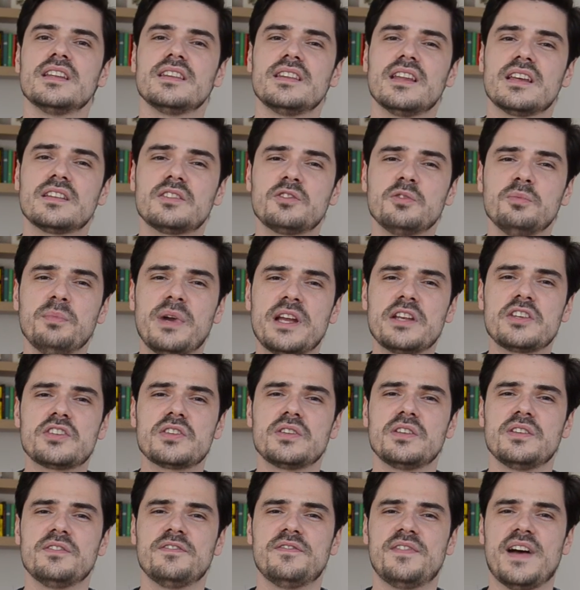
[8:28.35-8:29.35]
not to
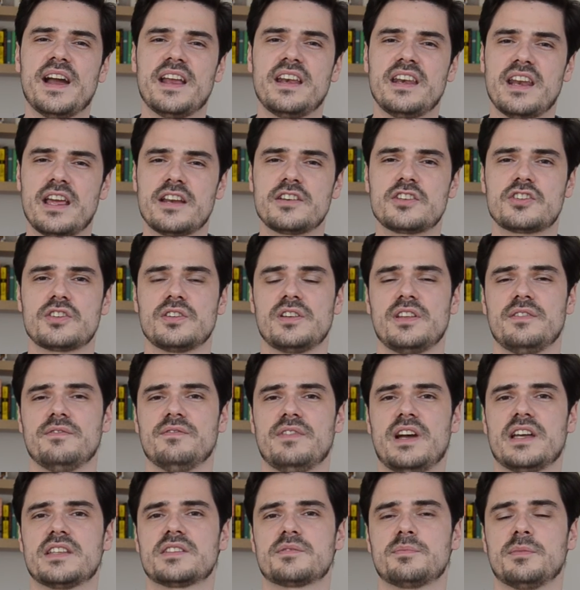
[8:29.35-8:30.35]
mention the financial
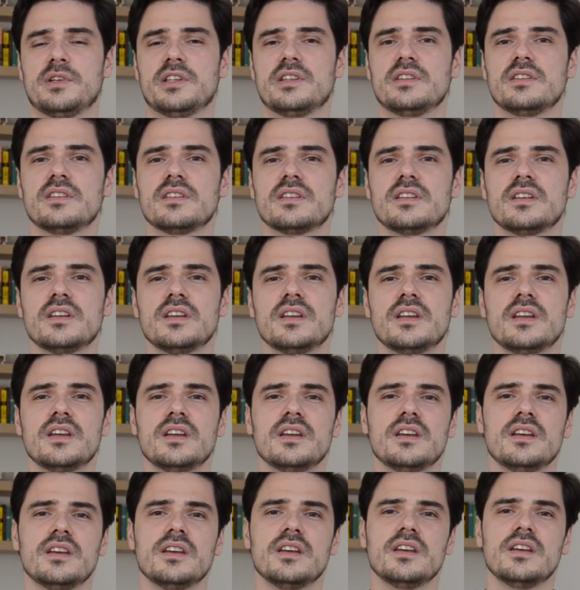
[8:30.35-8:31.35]
investment.
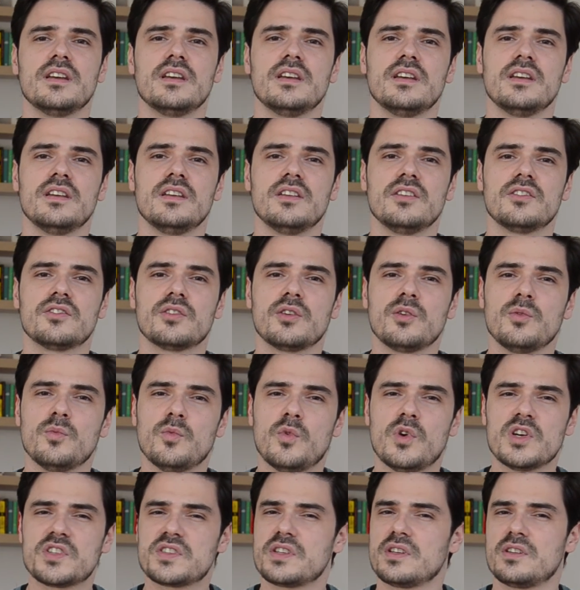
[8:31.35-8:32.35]
So it
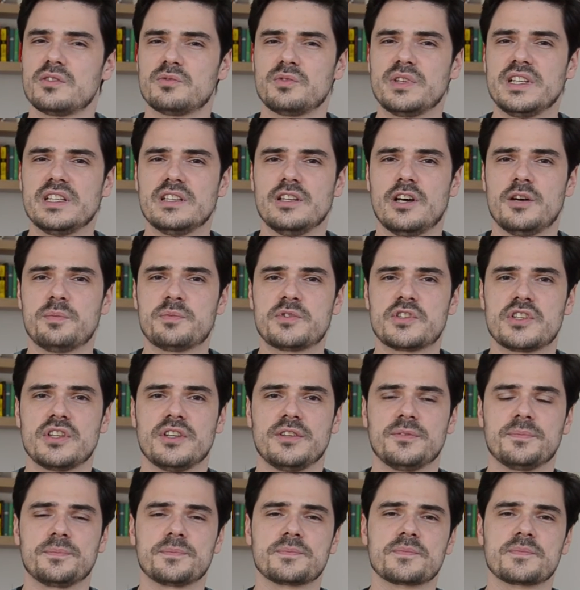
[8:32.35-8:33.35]
wasn't a real option.